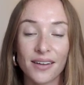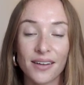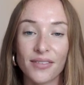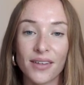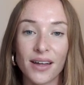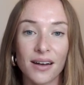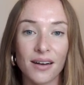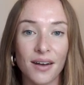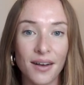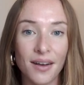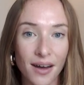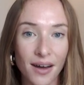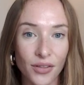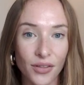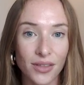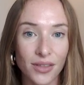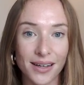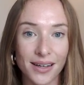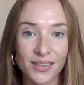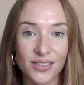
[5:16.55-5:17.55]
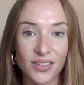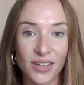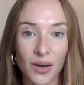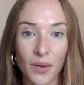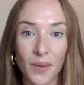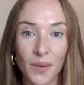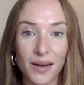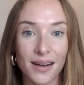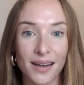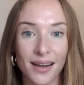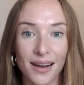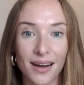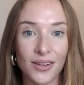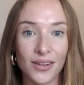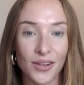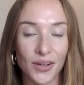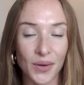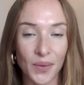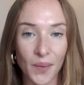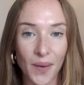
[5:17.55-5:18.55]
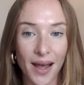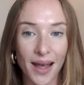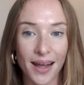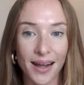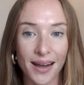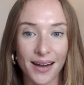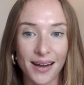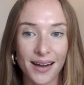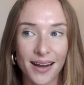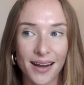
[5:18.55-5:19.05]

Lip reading: that nothing is going to get in their way.